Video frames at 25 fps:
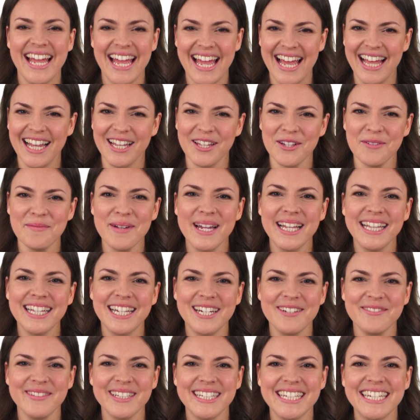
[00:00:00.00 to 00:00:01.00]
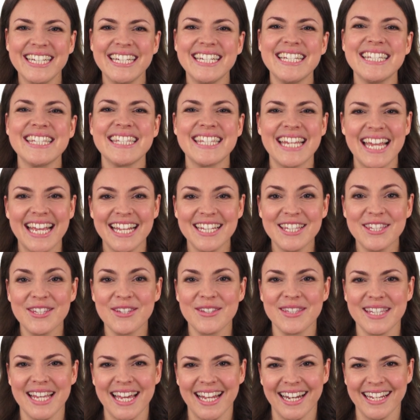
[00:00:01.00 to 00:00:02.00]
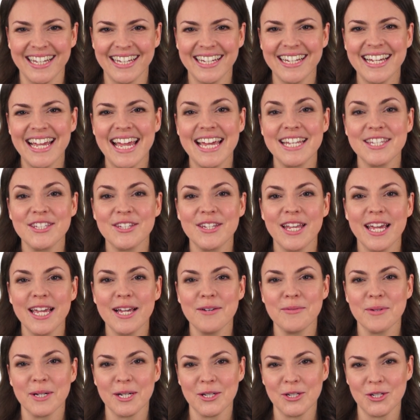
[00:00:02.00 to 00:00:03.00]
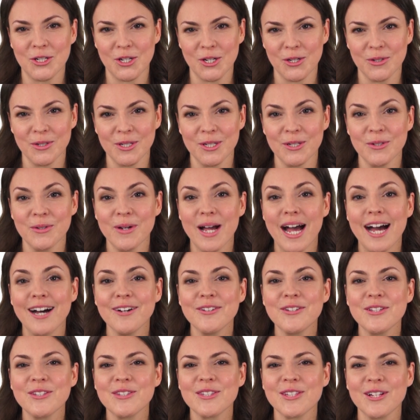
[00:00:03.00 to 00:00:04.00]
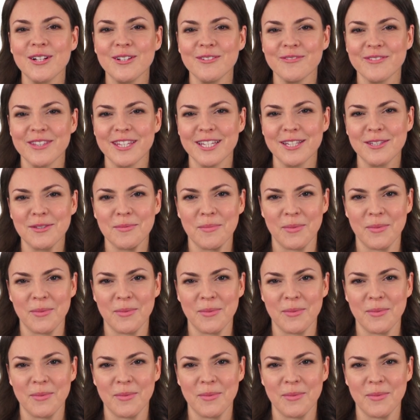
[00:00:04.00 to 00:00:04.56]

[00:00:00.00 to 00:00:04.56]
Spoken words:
Hello, my lovelies. It's Susanna, and today I want to show you how to solve this